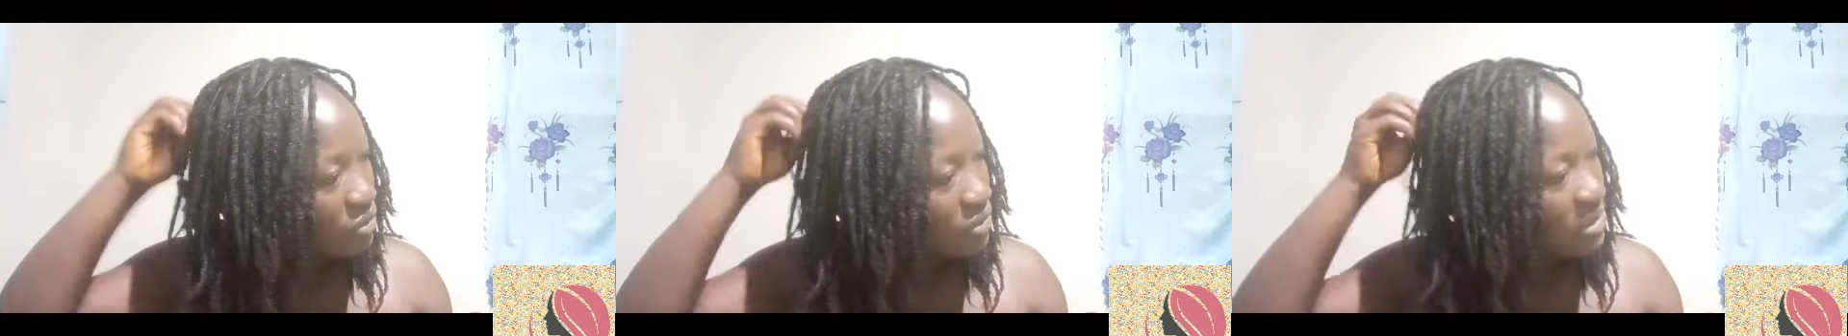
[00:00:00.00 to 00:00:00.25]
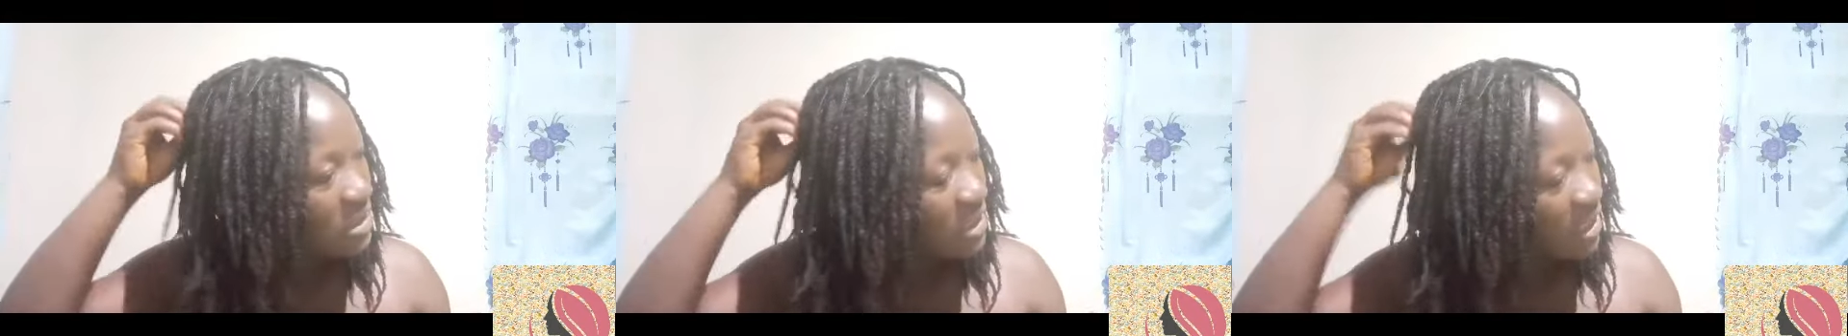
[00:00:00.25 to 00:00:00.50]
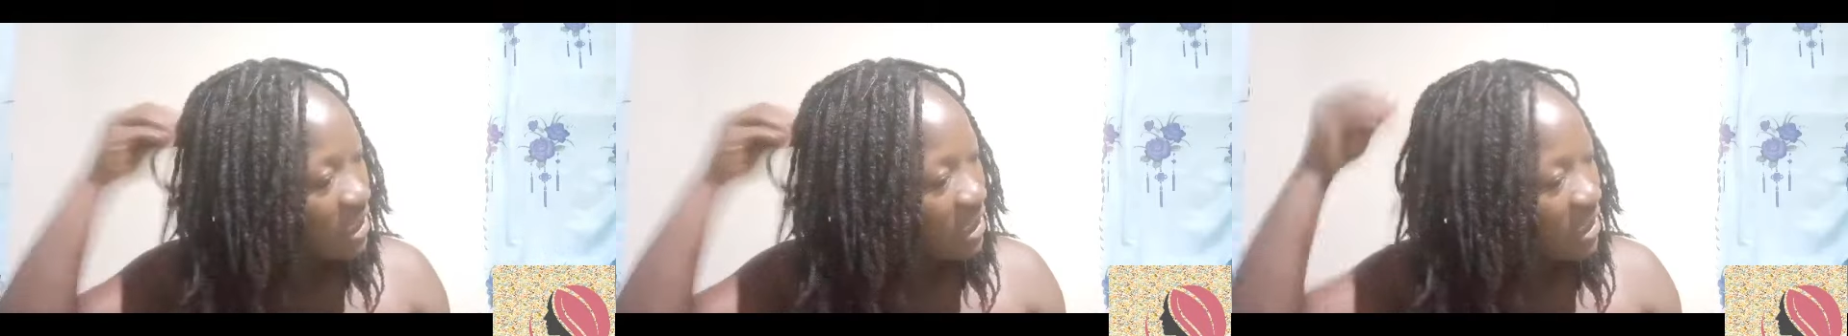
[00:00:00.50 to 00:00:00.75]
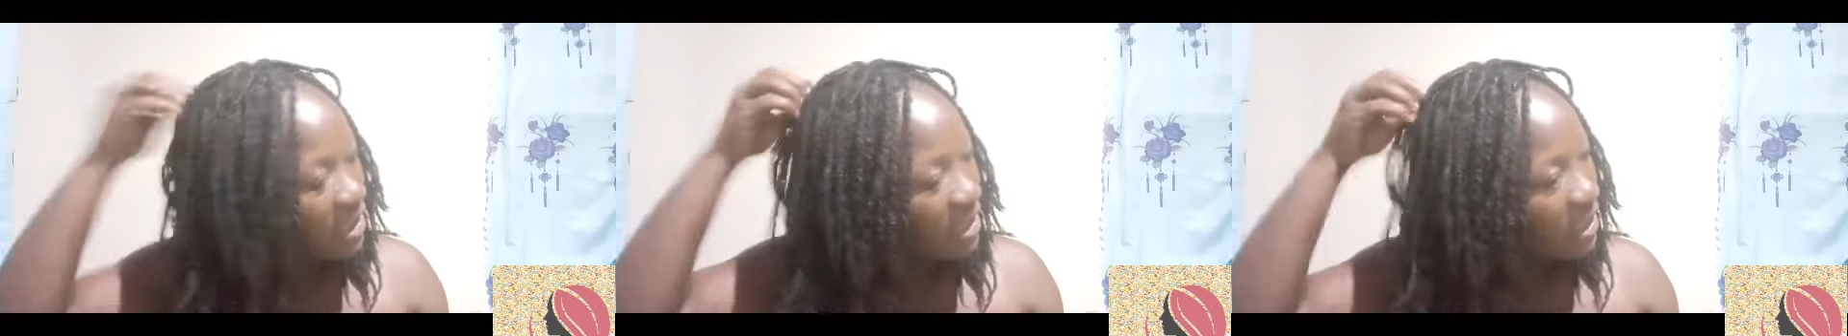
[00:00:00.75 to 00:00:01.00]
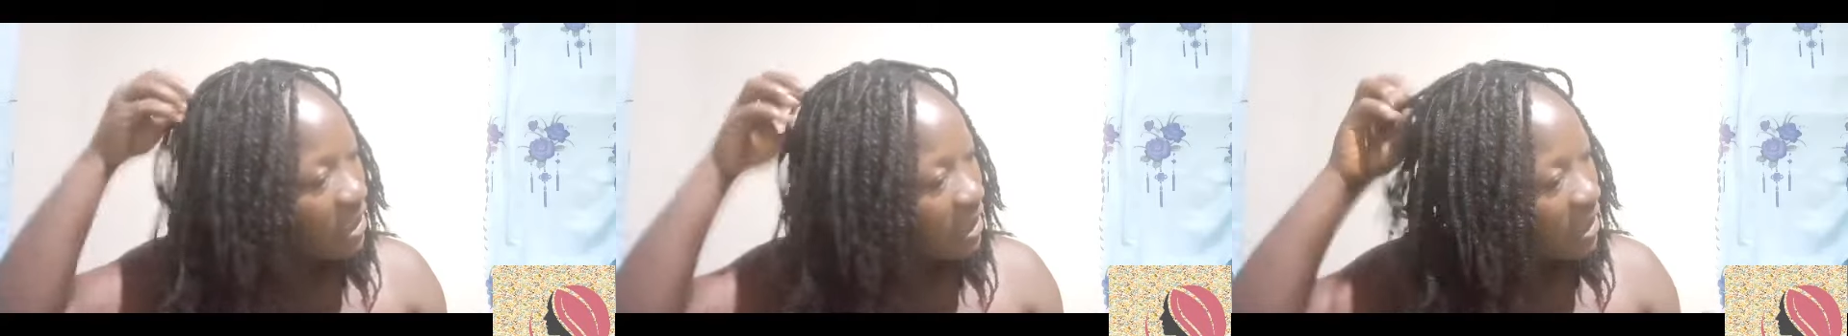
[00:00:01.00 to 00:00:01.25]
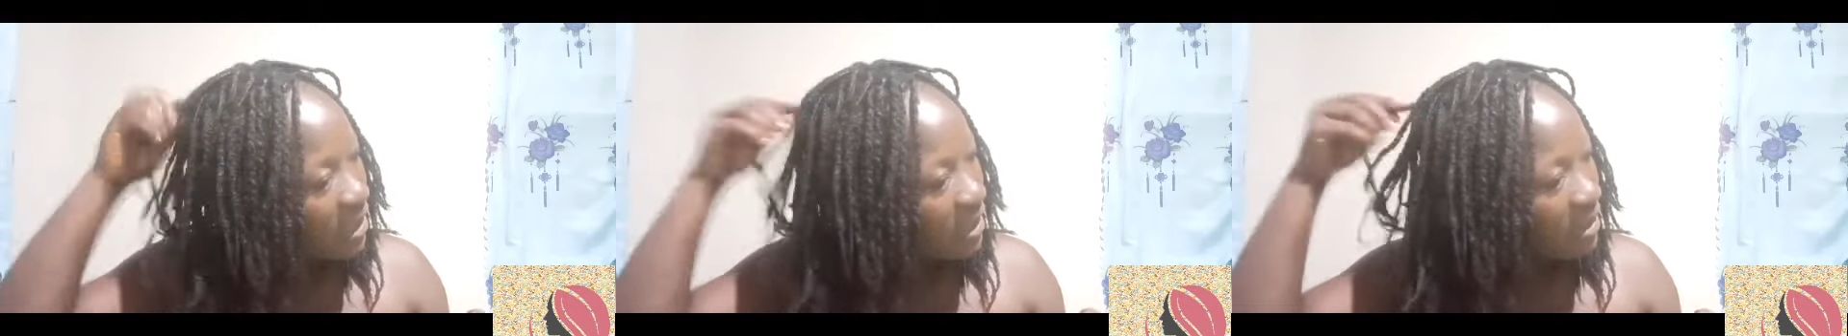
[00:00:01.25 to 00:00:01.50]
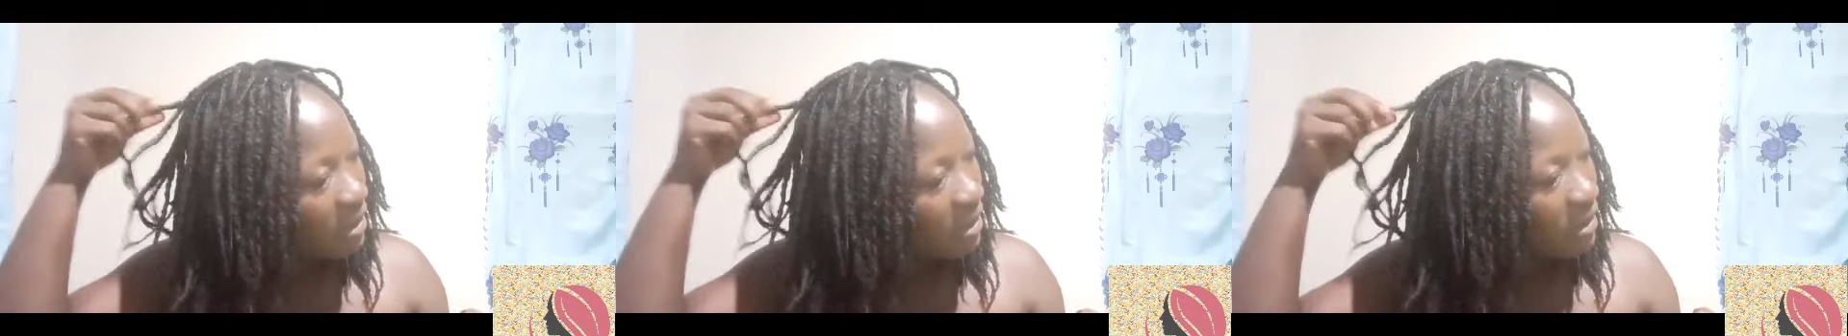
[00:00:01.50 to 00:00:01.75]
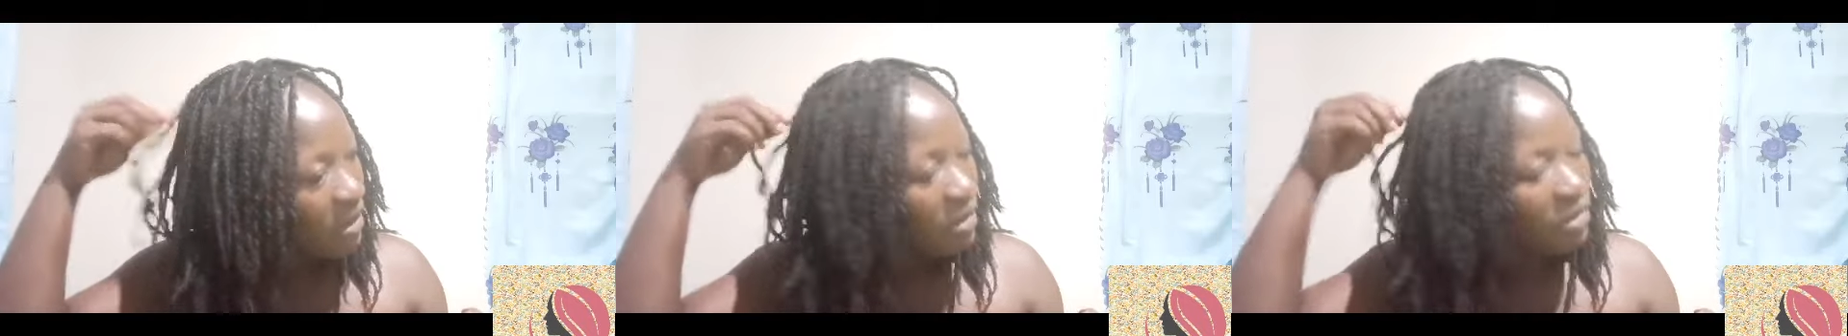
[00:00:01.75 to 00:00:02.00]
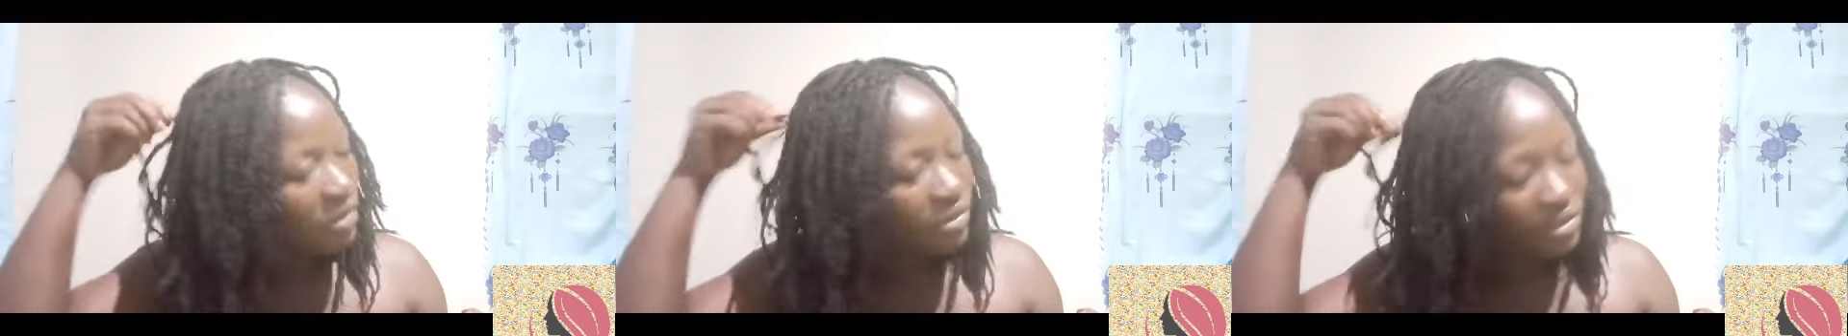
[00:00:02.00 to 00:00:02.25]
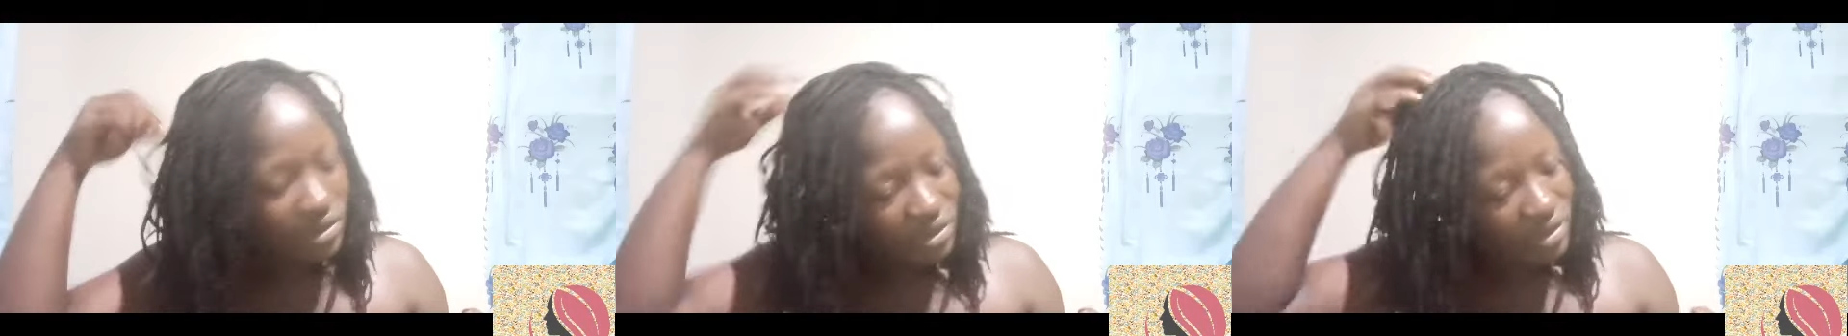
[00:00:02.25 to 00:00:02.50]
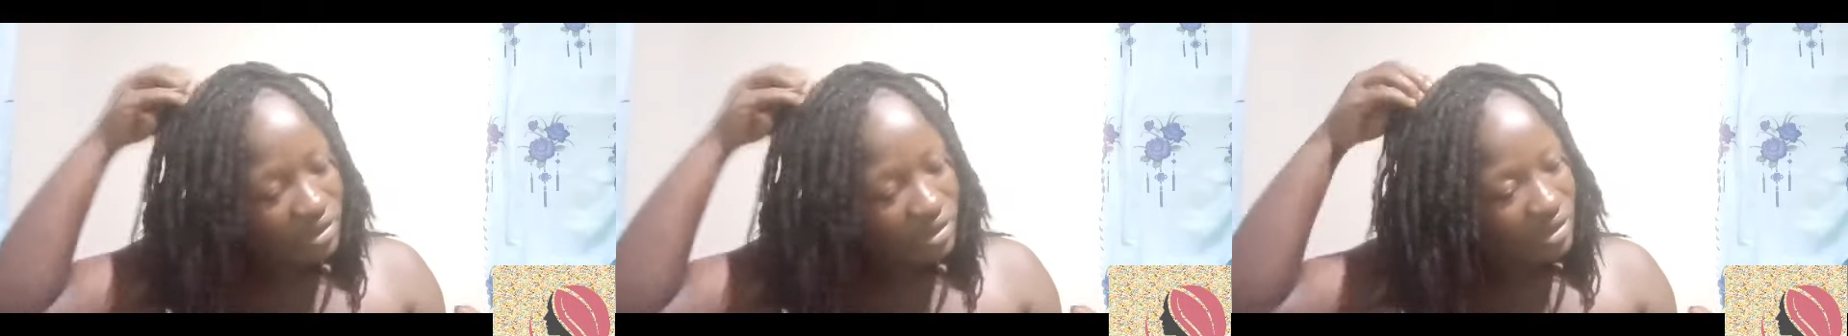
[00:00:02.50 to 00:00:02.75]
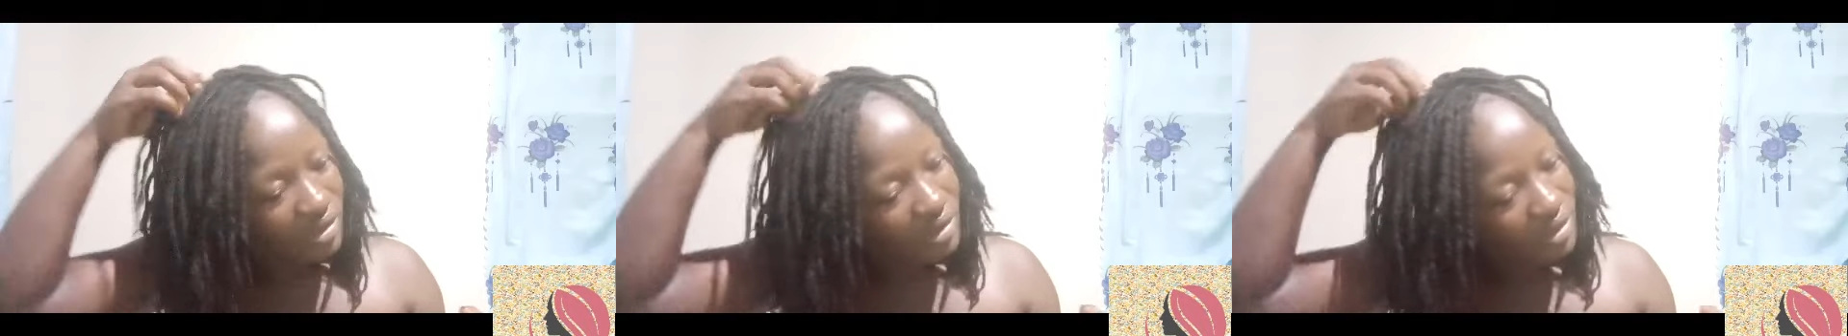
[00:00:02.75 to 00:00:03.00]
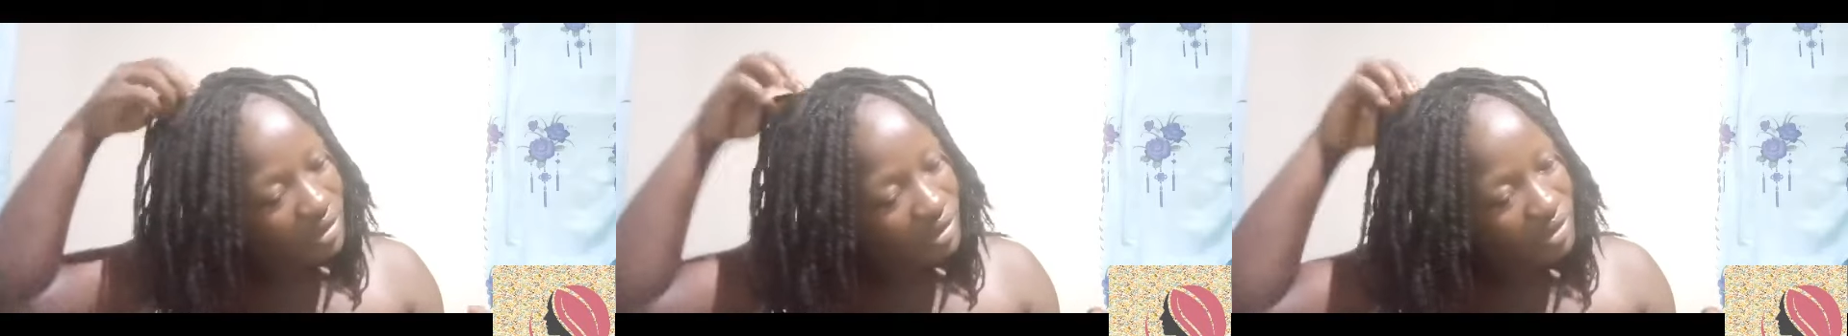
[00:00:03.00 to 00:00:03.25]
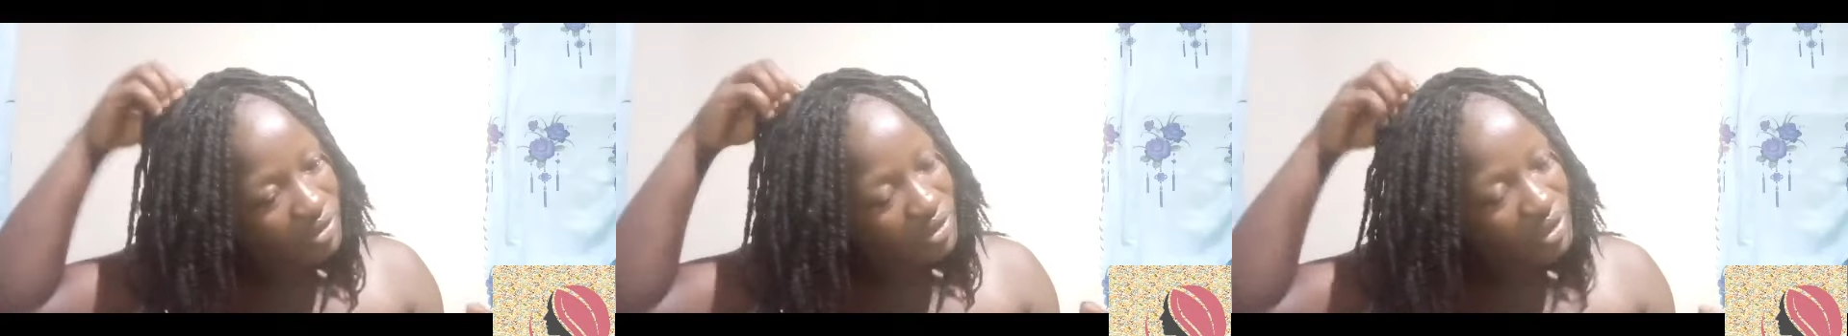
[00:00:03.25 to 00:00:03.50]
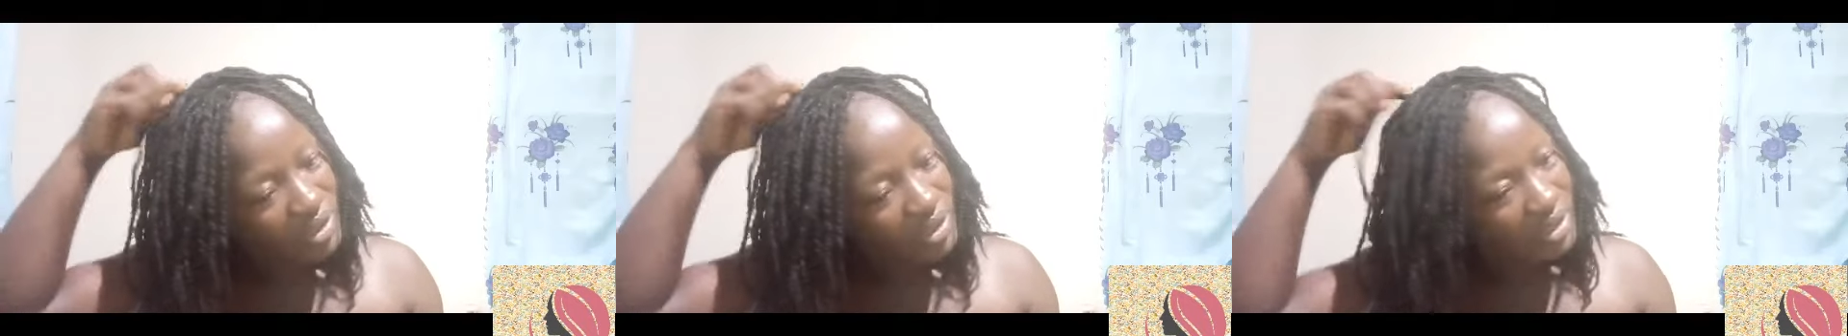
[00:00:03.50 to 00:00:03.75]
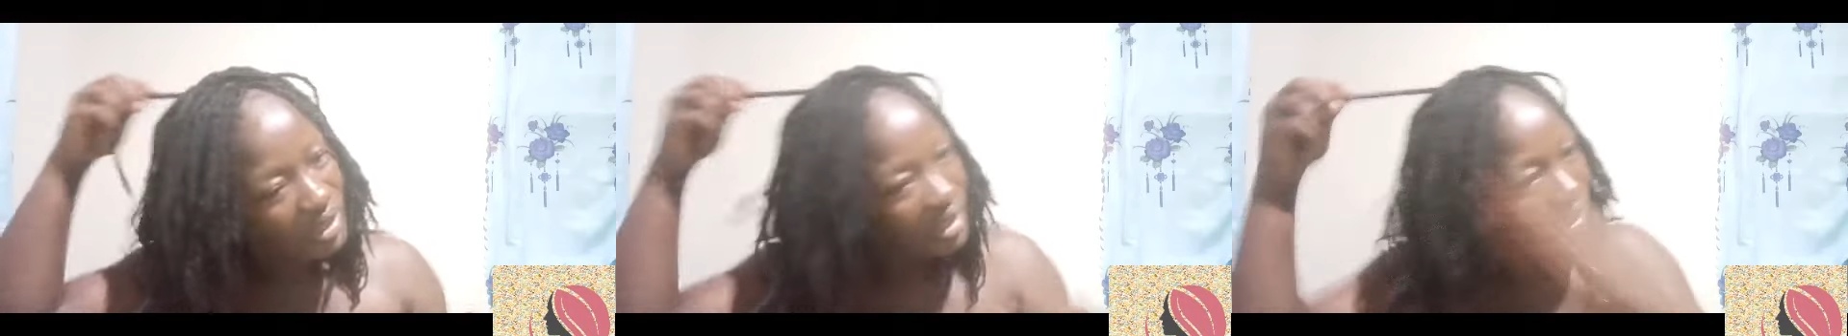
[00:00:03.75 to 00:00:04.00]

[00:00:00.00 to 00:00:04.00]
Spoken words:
see the hair that